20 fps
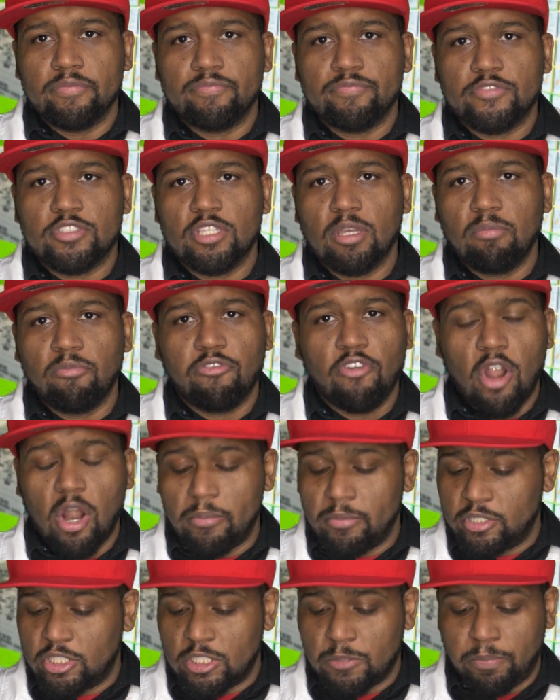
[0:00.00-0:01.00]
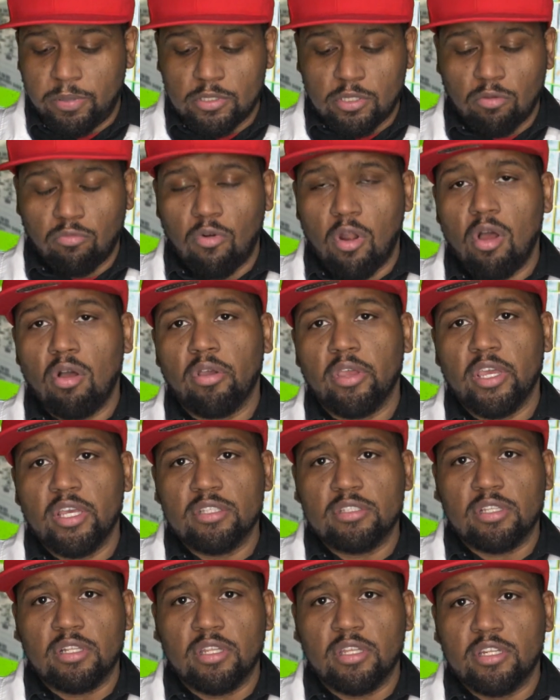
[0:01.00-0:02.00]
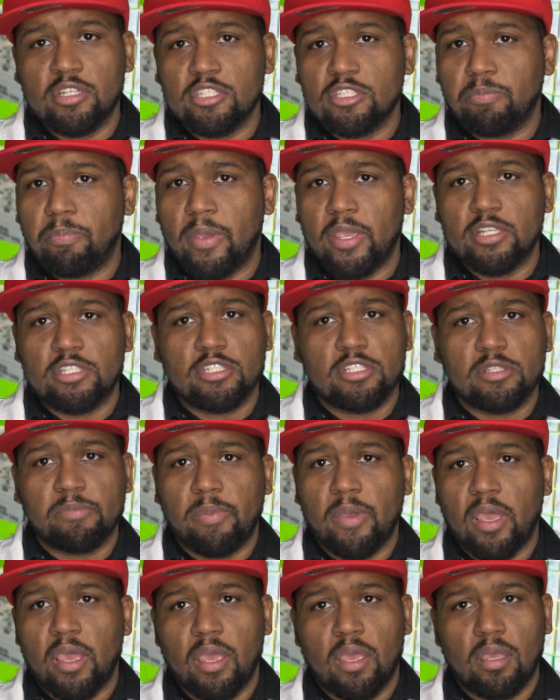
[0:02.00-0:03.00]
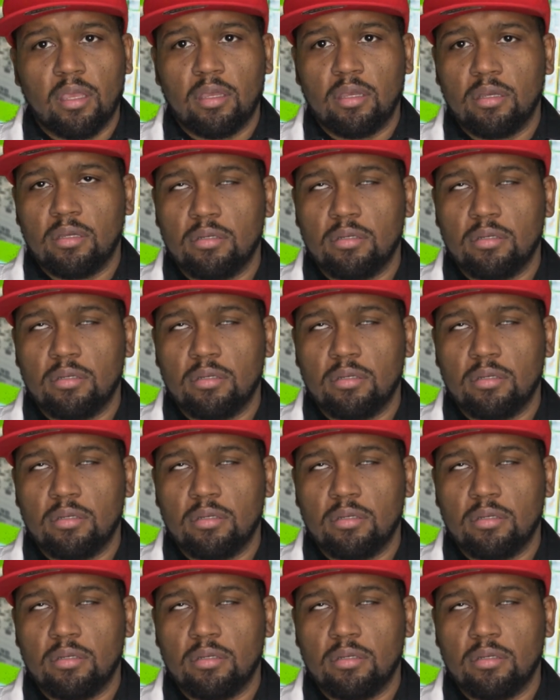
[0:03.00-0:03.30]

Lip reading: Some pharmacist put the wrong insulin in this patient's bag.